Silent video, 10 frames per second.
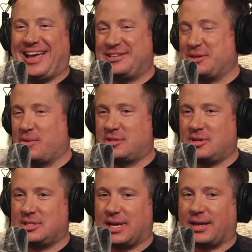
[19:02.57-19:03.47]
Angela, what's
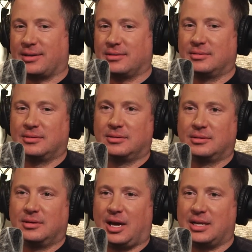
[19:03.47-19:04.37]
your take
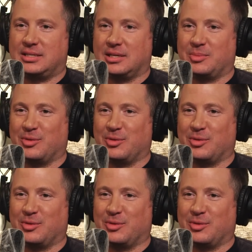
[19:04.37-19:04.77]
on Dylan